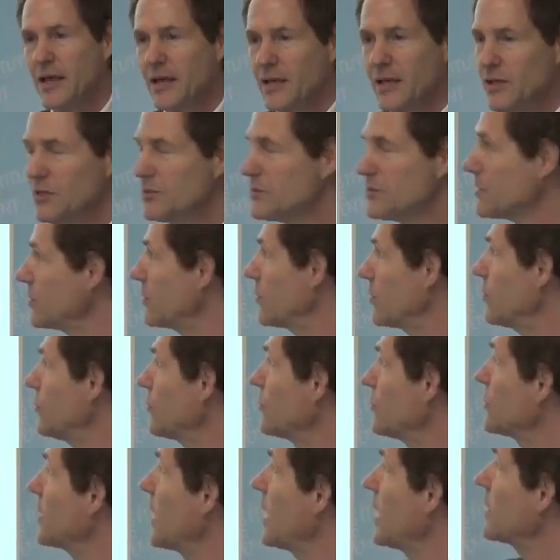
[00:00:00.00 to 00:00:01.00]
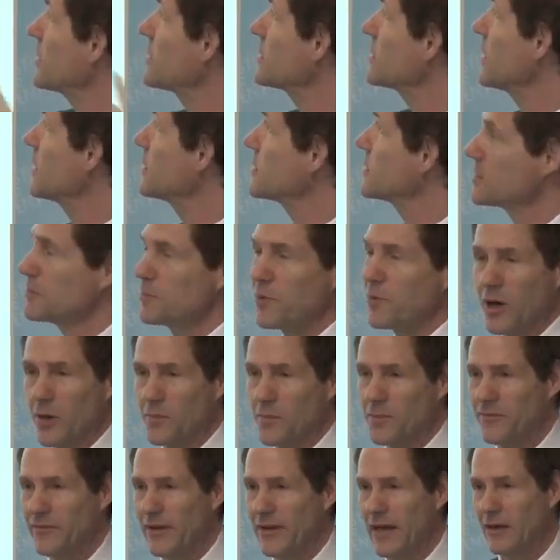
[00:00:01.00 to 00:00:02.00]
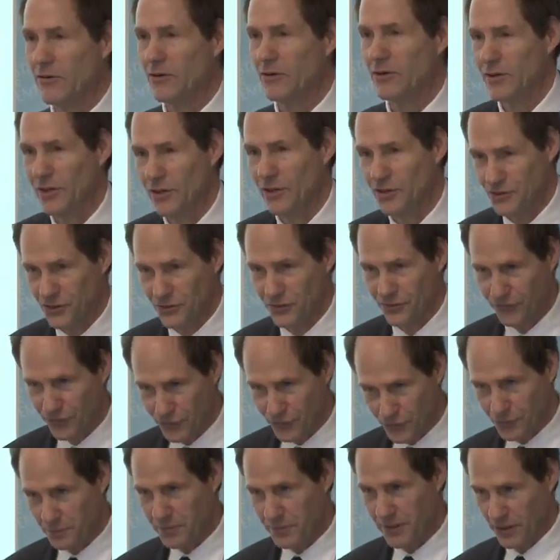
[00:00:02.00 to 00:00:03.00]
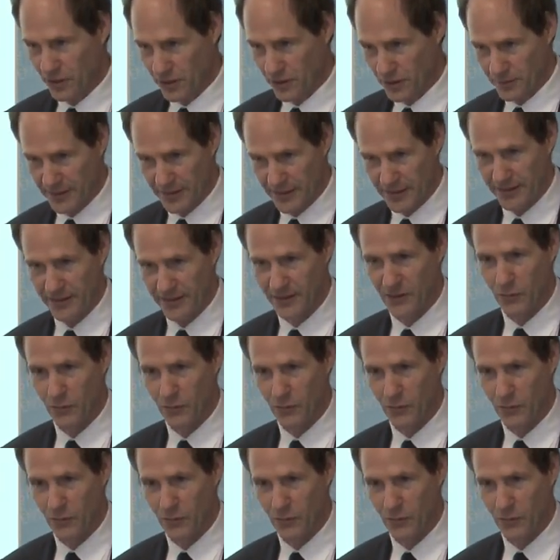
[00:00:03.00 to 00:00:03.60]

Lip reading: Here's the old United States Department of Agriculture food pyramid,